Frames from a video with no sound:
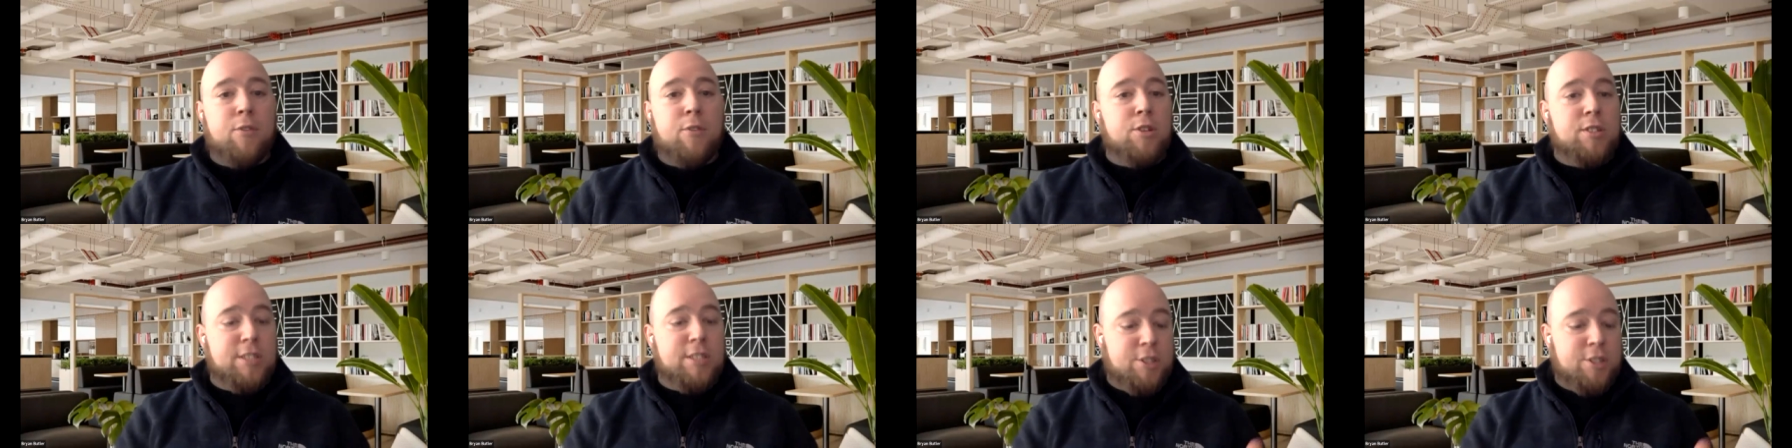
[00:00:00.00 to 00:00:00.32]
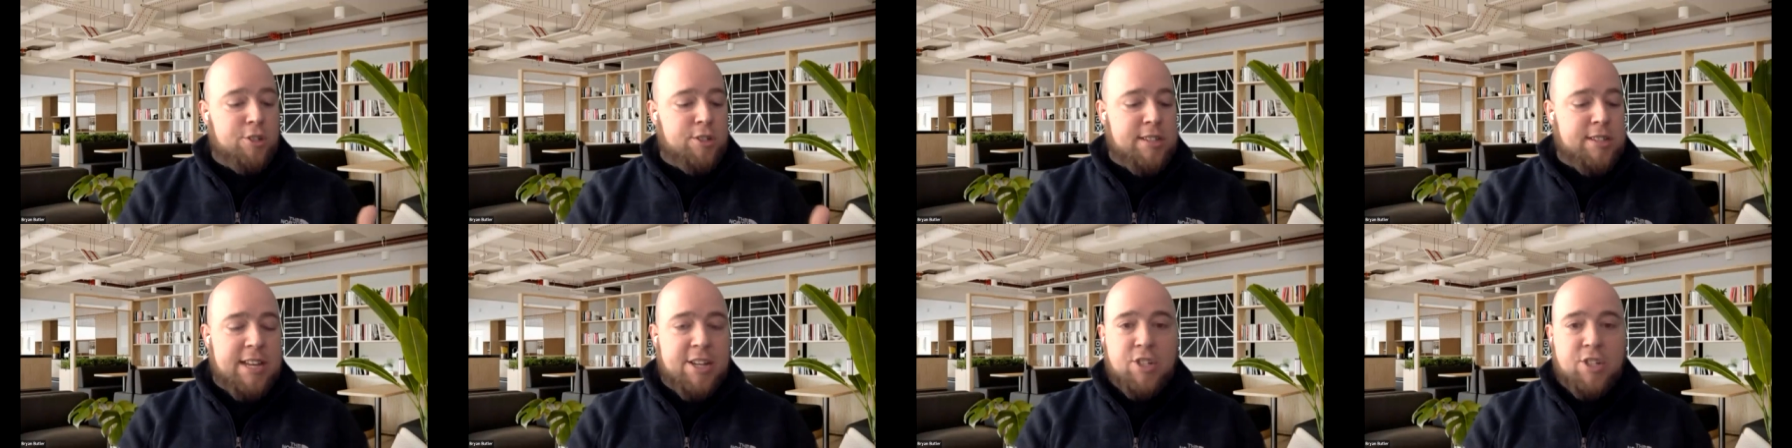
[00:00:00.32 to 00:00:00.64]

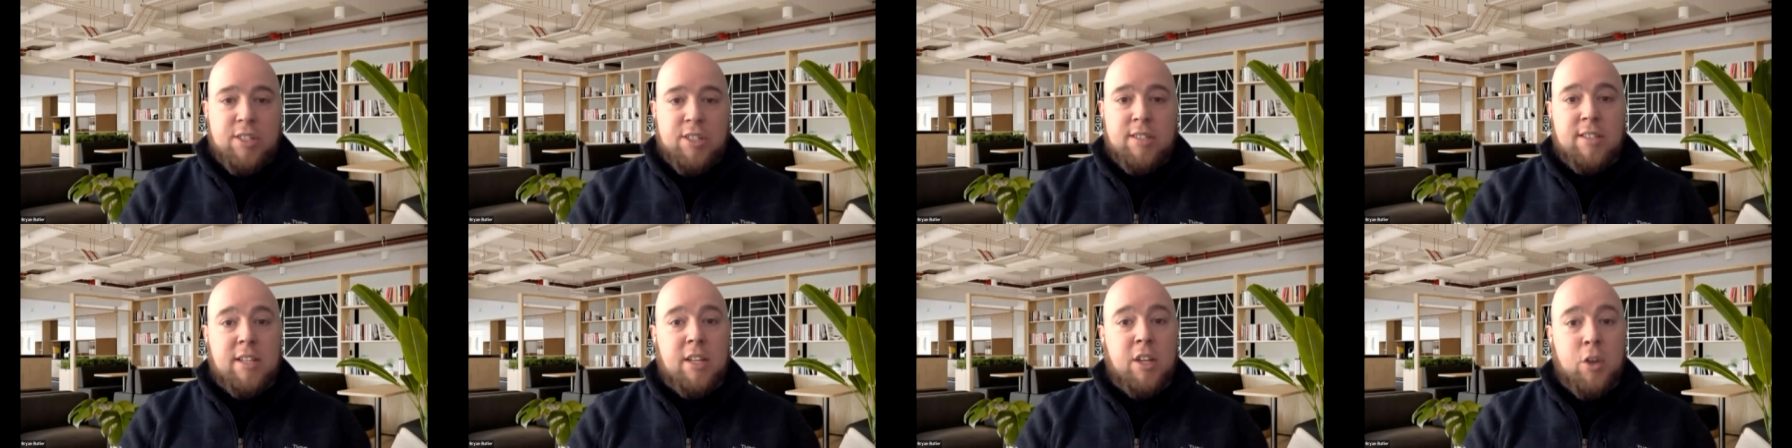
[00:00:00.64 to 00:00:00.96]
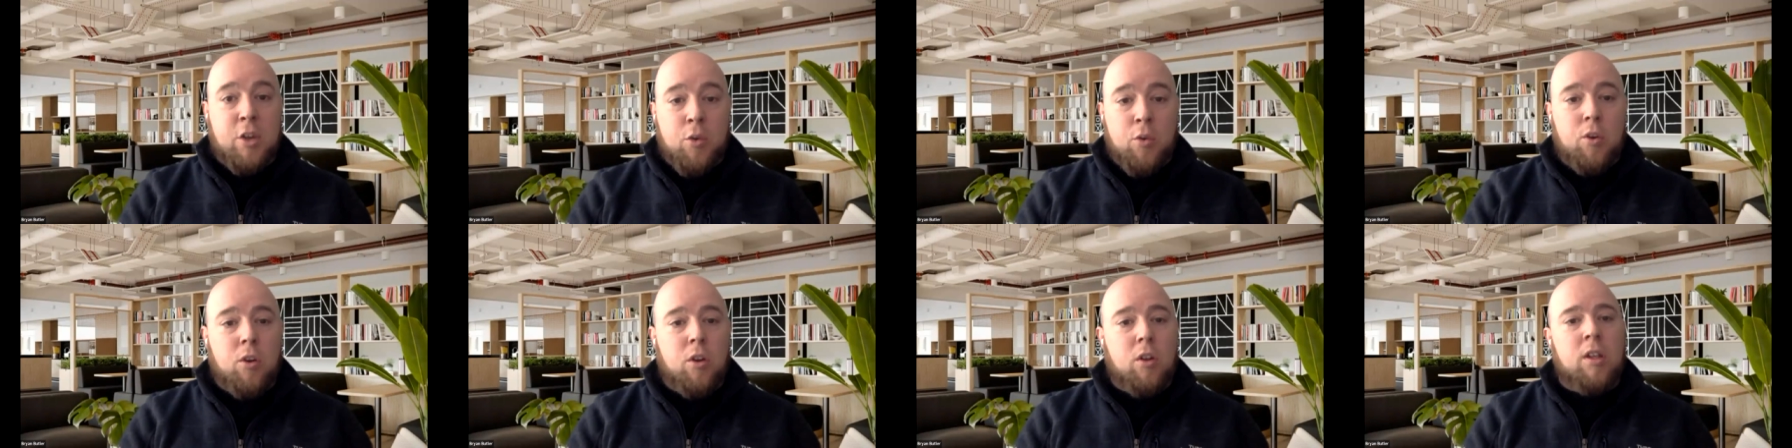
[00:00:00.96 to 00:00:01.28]
HubSpot versus
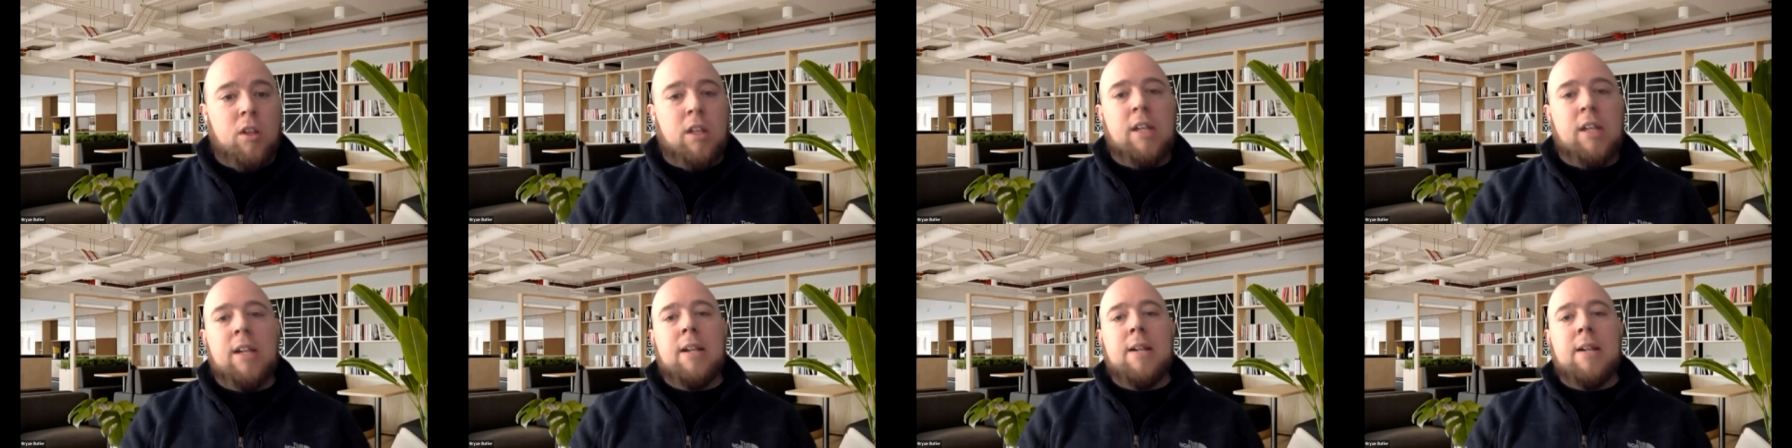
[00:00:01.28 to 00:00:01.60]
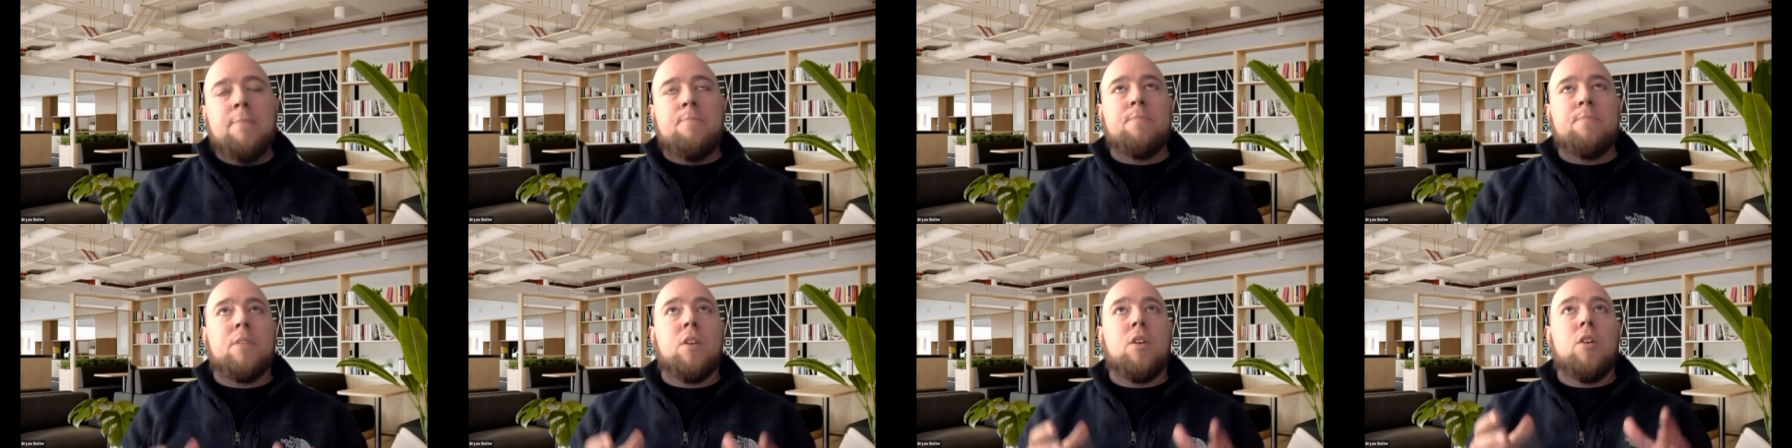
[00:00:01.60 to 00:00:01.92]
your sessions in
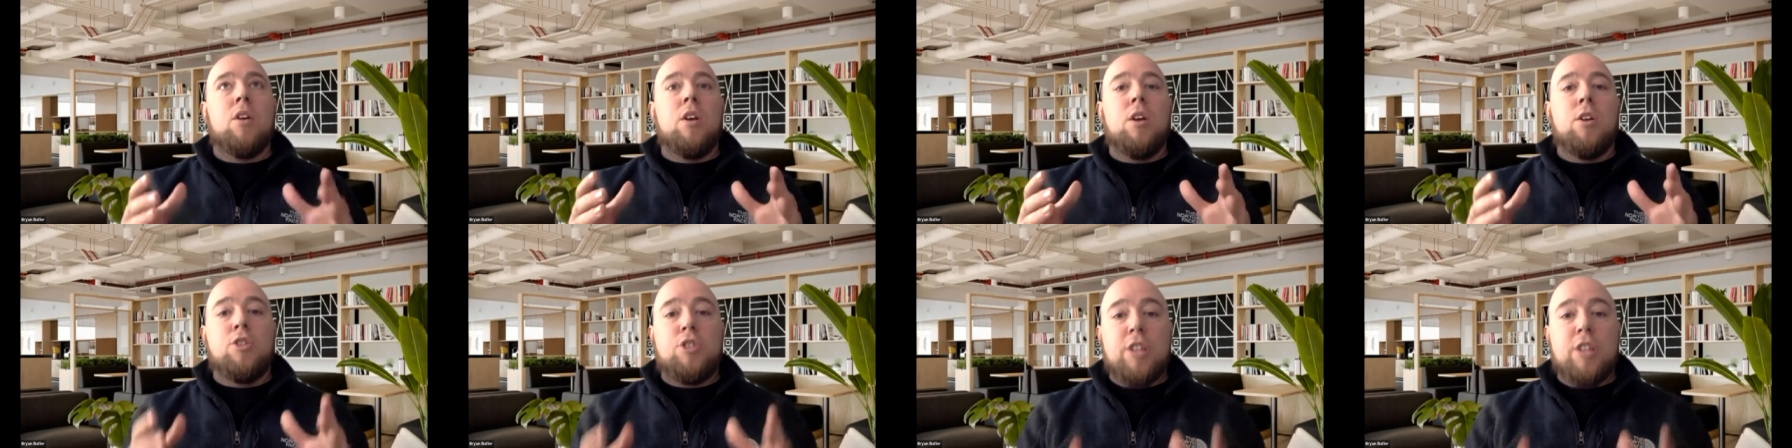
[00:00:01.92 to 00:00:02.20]
Google,